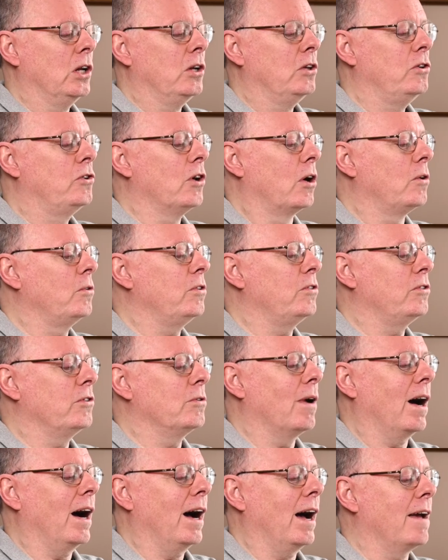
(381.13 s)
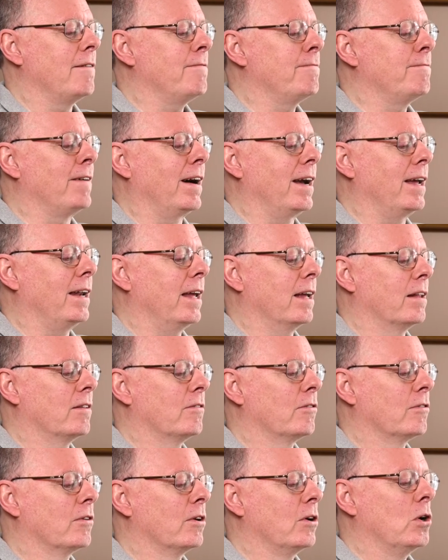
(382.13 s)
Don't do high
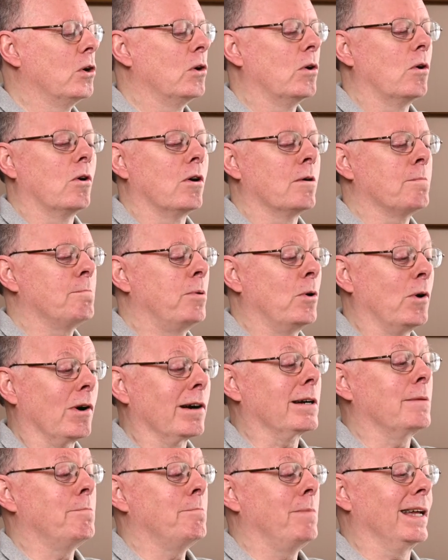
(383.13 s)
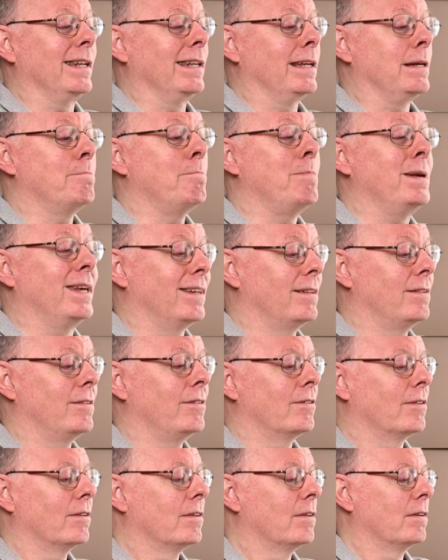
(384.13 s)
finance or pork belly
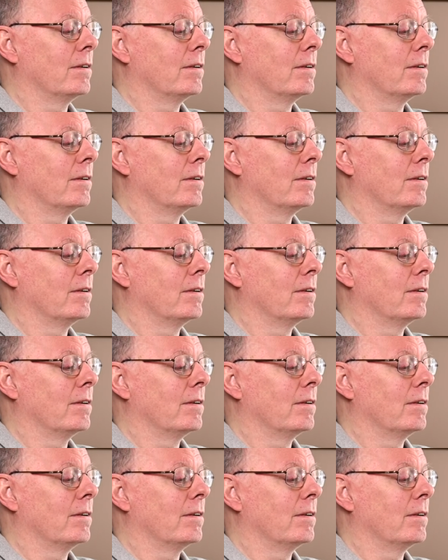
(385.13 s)
bids.